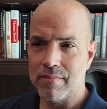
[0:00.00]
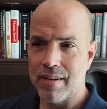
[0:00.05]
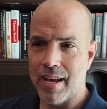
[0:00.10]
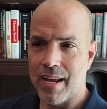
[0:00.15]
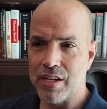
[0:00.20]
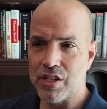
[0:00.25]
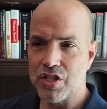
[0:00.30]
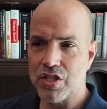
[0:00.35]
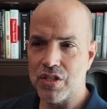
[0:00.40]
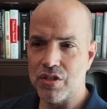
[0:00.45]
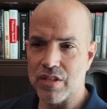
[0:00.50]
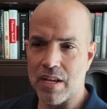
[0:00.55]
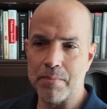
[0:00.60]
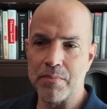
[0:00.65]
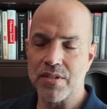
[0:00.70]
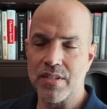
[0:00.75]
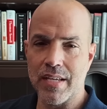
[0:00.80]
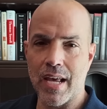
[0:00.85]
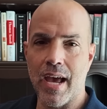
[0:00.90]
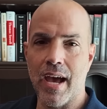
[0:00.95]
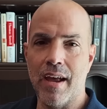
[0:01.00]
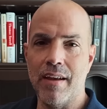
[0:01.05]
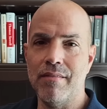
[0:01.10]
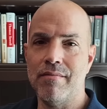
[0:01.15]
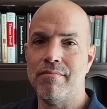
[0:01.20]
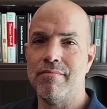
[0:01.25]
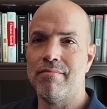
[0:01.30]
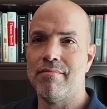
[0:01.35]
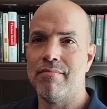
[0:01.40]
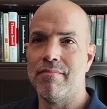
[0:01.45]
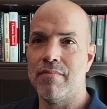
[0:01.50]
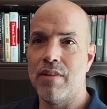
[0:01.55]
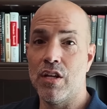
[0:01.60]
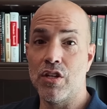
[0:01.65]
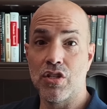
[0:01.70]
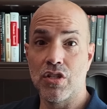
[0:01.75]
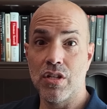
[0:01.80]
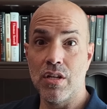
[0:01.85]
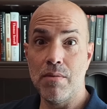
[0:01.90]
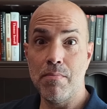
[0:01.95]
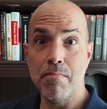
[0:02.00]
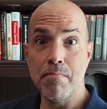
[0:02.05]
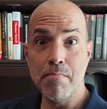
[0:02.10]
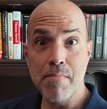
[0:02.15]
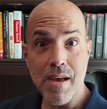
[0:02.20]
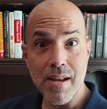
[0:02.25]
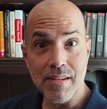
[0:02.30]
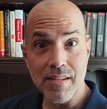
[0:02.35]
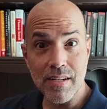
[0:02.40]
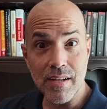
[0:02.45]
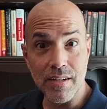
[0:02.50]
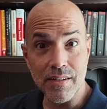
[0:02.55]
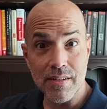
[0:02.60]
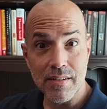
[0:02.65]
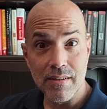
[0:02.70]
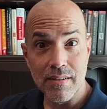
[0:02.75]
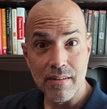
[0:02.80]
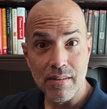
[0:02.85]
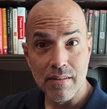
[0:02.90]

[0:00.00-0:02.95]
And she goes, "I'm sad." And she meant it.